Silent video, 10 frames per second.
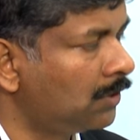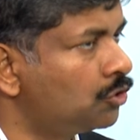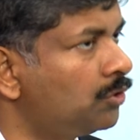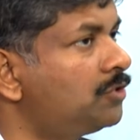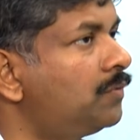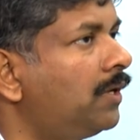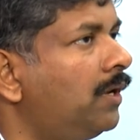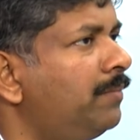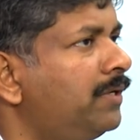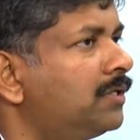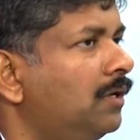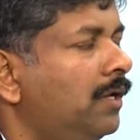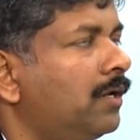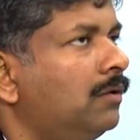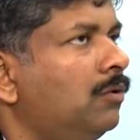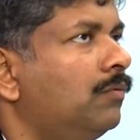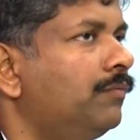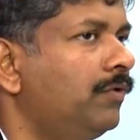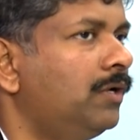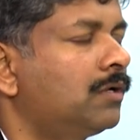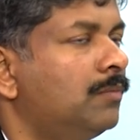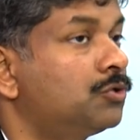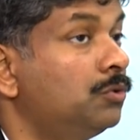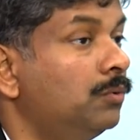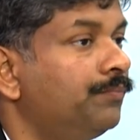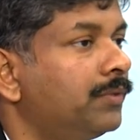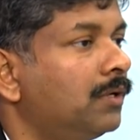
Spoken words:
So that's what I mentioned, like, you know, when it comes to